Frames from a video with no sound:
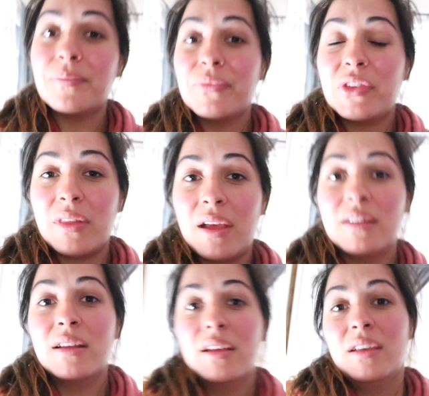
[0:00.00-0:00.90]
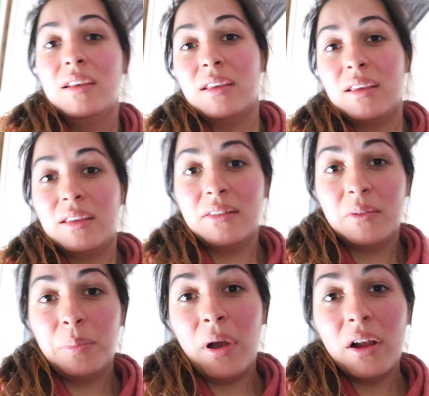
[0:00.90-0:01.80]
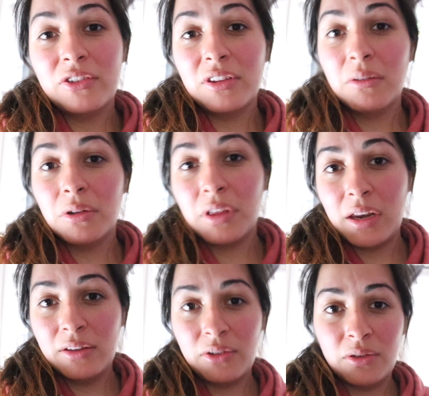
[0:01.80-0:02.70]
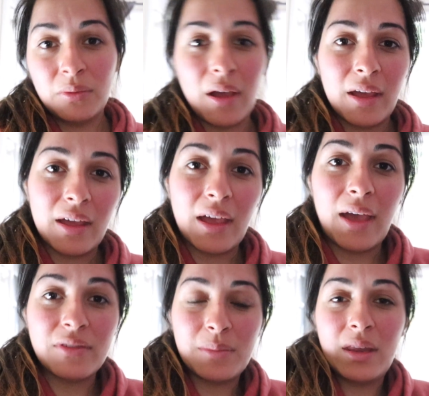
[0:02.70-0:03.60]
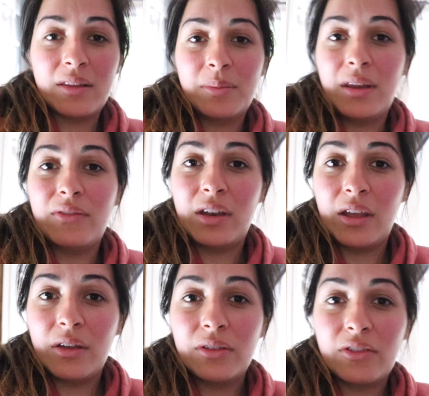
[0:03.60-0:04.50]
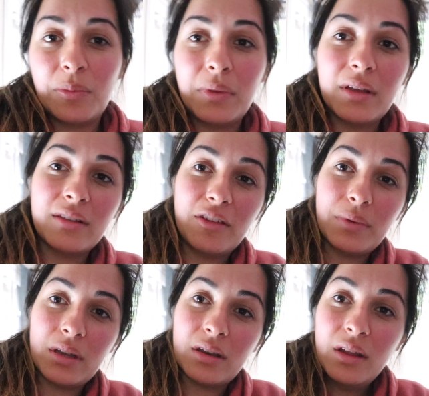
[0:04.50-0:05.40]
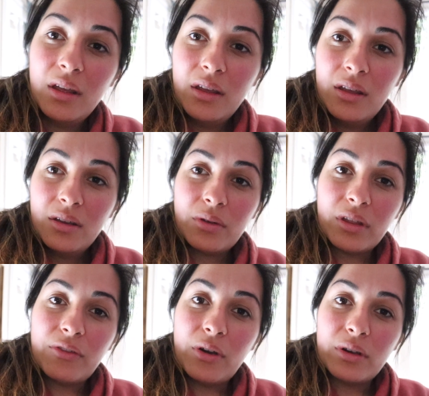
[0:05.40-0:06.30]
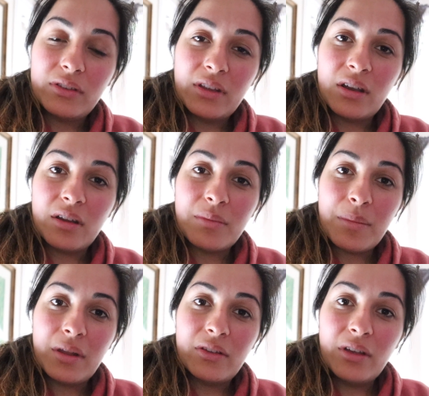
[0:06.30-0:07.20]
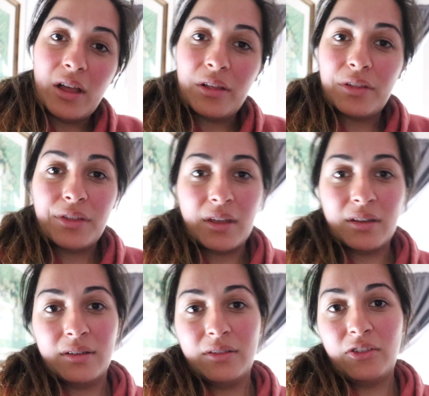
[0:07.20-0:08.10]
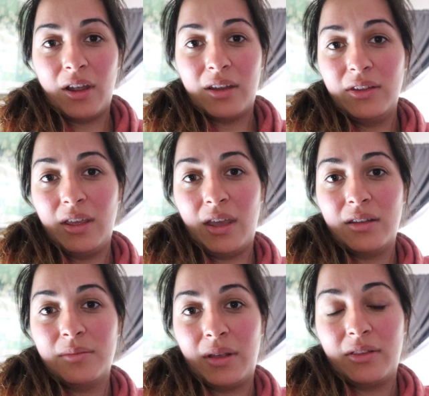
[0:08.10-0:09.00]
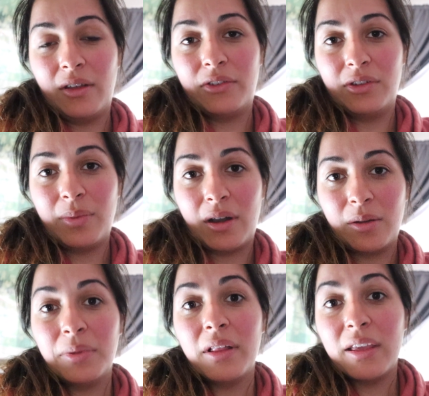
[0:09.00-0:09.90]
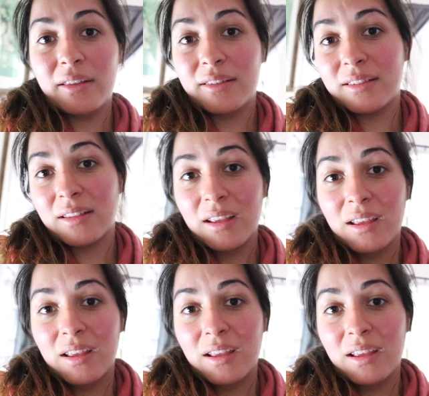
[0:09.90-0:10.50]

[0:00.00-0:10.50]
So that is partially related to why I haven't made as many videos, just because I've been really focusing on my mental health and trying to get myself to a better place,